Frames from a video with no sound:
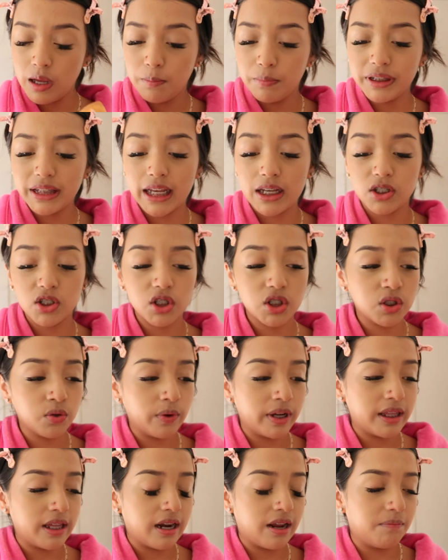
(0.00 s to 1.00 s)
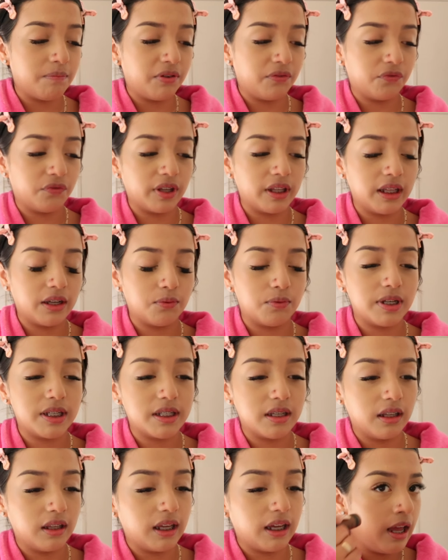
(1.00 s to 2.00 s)
But that's just the way that I've been feeling
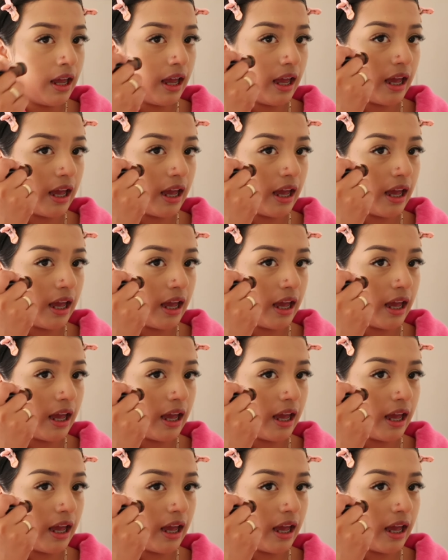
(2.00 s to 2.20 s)
recently.